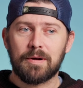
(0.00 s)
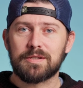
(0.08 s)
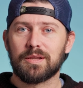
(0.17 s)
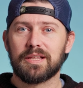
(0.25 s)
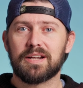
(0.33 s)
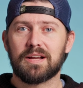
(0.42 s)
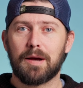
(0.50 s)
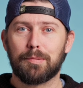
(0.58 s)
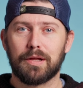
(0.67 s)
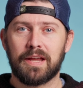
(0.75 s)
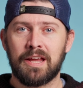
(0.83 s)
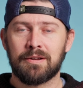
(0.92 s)
much lit a
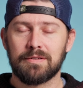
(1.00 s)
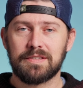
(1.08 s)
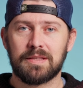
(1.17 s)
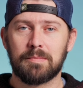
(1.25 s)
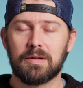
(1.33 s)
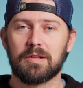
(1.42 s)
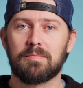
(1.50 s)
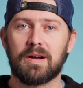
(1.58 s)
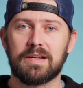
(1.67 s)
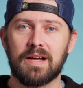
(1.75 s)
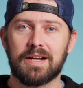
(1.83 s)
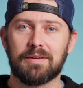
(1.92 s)
couple of candles in the middle of
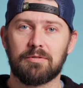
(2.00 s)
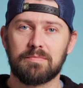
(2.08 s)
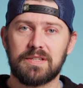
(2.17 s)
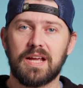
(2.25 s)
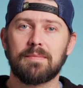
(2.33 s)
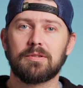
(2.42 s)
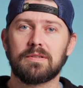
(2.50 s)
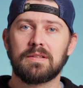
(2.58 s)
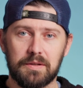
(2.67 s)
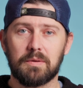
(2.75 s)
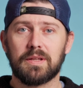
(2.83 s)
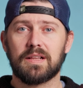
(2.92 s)
my dining room table.
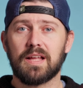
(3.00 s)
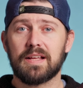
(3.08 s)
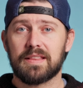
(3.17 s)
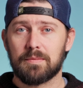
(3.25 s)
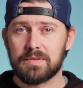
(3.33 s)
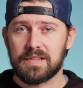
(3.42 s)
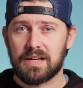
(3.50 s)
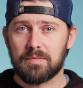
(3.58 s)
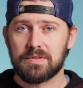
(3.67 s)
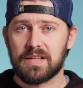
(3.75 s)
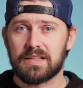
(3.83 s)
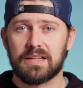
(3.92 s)
The only light that was
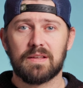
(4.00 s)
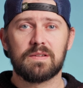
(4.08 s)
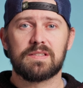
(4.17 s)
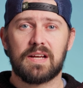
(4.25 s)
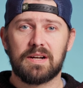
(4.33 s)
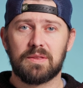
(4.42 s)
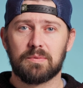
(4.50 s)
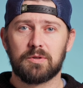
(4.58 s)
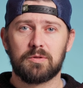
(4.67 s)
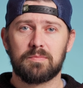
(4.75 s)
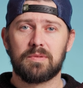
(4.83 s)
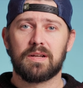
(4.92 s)
on the other side of the
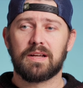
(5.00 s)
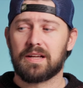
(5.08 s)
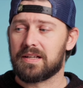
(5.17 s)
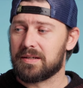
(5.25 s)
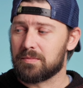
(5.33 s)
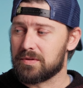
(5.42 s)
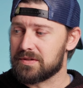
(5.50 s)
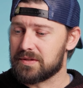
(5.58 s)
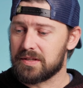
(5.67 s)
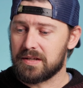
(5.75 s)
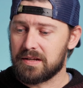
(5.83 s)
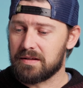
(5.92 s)
room, and it was
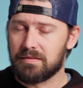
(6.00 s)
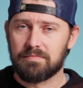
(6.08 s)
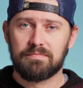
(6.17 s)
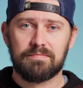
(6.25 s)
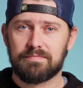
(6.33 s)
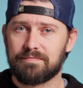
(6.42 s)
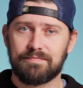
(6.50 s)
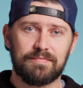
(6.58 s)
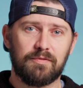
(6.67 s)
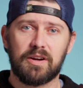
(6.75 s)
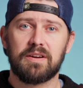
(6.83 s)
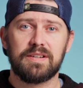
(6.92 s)
the
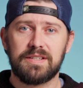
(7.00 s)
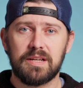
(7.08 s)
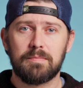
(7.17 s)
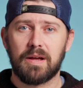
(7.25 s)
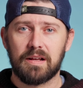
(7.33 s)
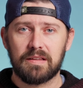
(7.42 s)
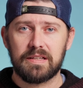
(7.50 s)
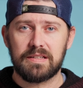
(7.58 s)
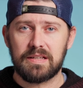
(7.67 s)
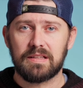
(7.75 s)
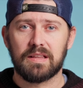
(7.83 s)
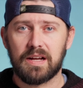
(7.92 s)
very dim
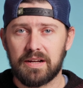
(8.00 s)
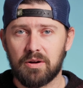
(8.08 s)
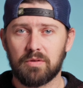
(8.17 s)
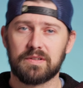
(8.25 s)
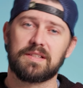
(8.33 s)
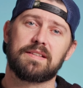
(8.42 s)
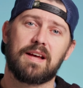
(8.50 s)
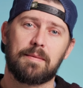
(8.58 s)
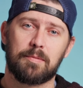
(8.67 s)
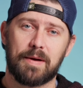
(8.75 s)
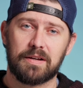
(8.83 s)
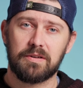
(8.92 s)
LED light over the
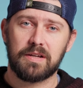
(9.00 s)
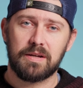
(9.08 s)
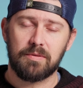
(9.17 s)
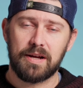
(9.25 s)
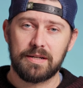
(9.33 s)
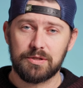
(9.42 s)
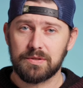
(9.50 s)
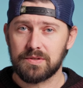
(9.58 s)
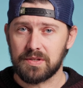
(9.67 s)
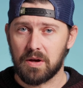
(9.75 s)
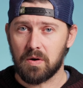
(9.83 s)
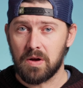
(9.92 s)
top of my cooking range.
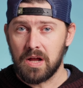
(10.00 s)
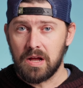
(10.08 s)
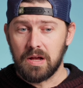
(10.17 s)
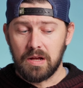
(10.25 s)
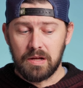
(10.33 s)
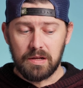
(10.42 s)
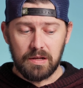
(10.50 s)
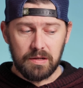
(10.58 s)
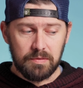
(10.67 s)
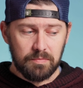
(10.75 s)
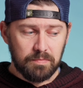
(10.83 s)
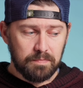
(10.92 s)
So
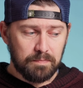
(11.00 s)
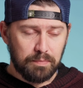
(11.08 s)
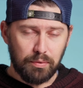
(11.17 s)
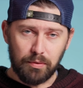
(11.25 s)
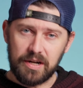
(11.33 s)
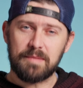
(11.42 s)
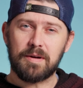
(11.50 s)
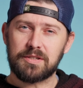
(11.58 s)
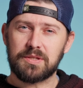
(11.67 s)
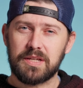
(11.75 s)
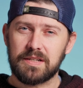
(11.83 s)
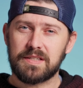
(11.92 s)
pretty
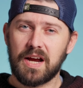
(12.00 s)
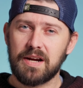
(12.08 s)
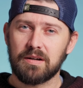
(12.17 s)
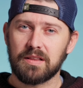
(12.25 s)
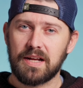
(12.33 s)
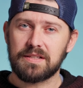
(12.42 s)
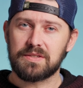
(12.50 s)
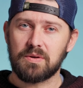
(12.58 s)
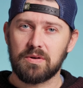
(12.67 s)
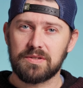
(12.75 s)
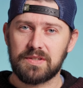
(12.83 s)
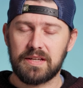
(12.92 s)
much the entire light
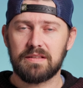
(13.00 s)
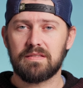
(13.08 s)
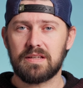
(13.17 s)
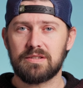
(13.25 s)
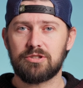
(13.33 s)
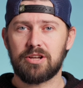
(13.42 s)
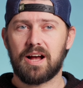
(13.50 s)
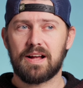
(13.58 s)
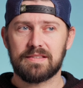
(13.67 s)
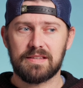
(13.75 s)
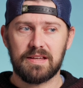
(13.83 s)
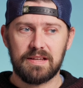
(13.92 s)
source in these shots